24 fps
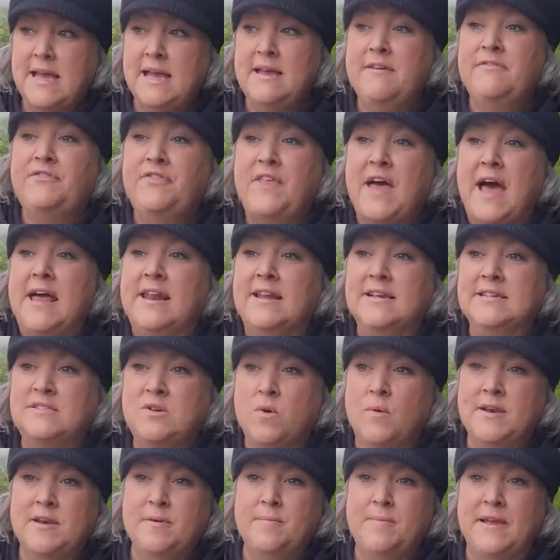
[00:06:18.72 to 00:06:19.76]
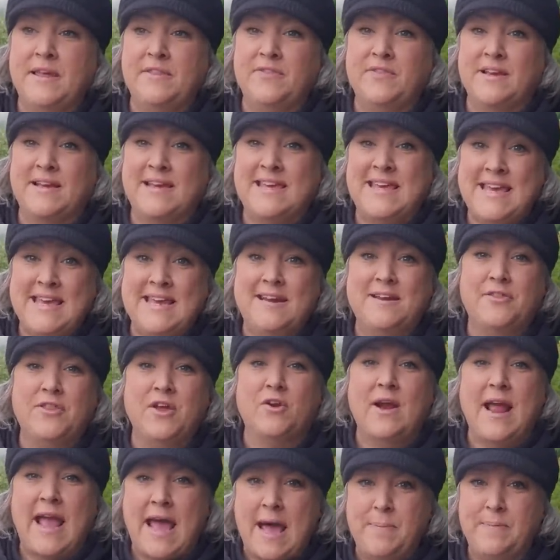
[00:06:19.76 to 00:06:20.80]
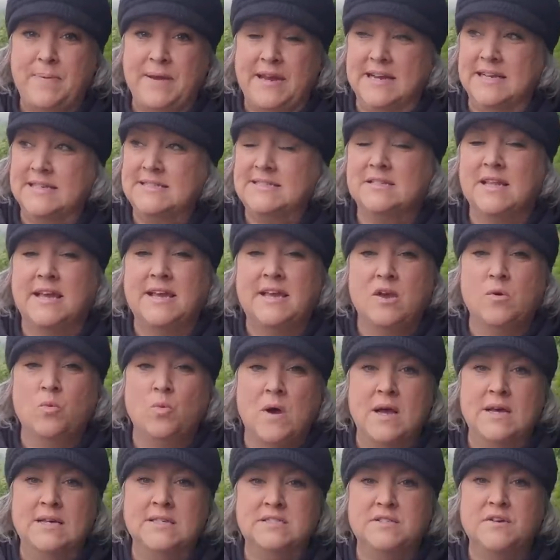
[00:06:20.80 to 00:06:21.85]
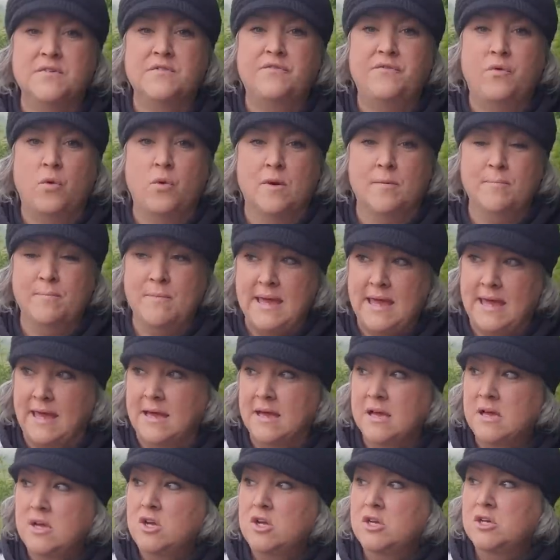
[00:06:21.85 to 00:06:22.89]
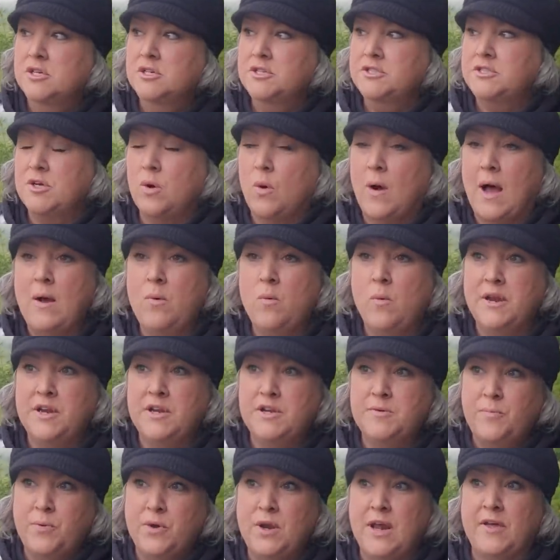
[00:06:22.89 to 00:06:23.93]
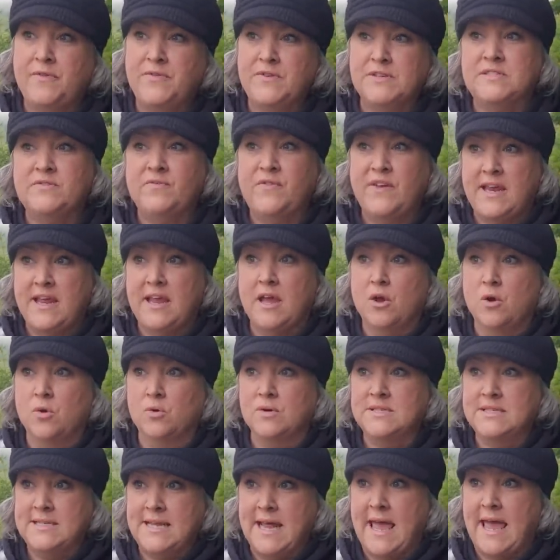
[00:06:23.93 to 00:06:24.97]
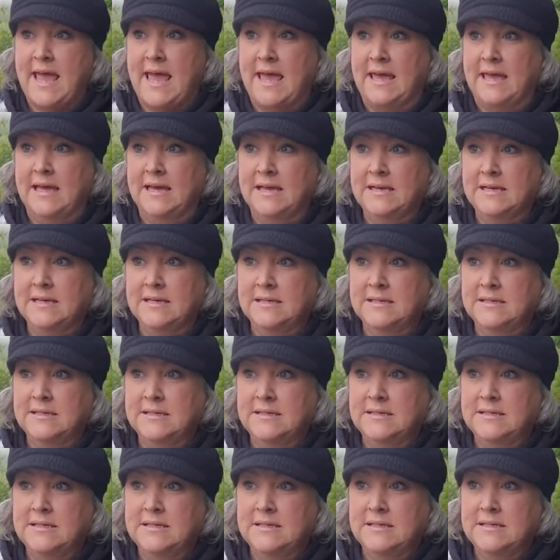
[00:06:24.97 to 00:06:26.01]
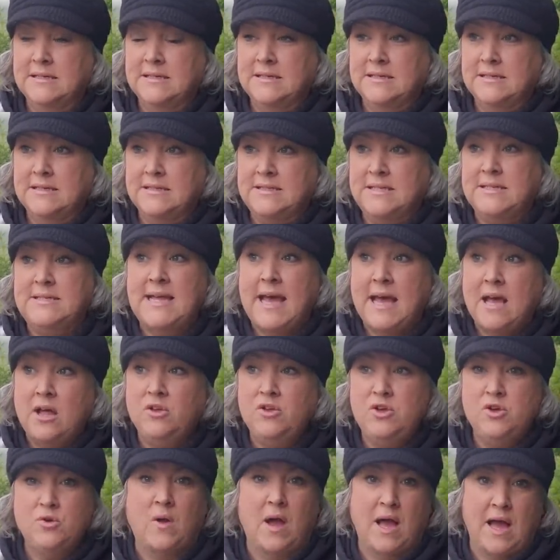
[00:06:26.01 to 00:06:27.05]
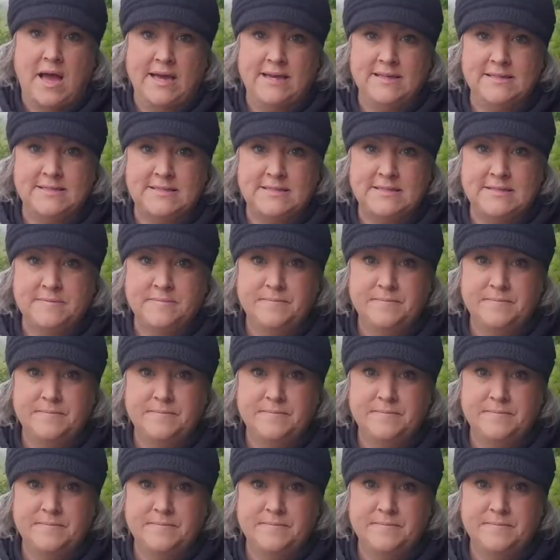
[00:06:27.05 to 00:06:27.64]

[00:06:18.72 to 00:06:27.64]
if that is going to be the key to their happiness, like it was for me. So I wanted to put out this video today to tell you guys